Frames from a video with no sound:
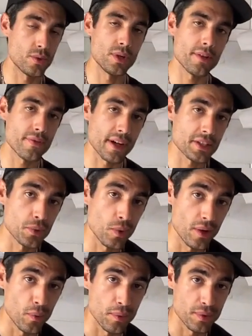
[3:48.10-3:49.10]
another factor why
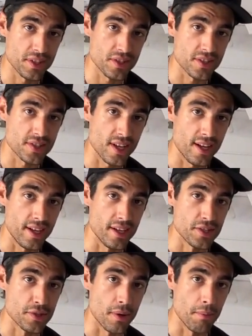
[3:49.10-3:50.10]
I went with this cassette
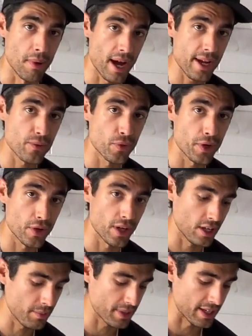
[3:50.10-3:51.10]
is my rear
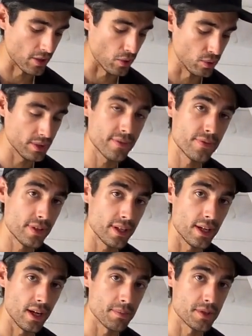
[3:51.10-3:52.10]
hub can only
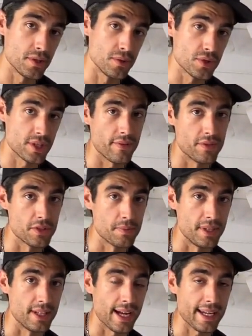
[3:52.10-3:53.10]
fit up to
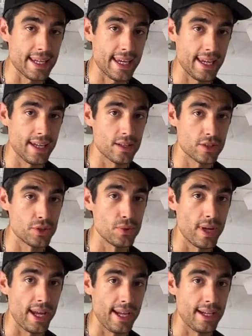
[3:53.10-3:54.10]
7-speed. I can't
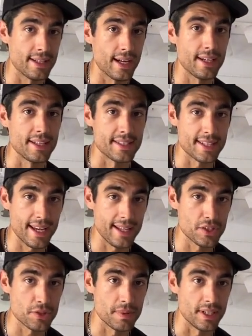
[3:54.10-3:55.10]
do 8, 9, and
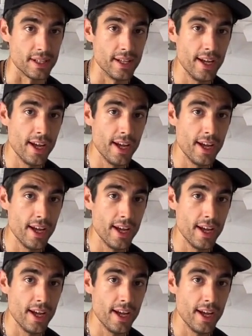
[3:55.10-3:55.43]
10-speed.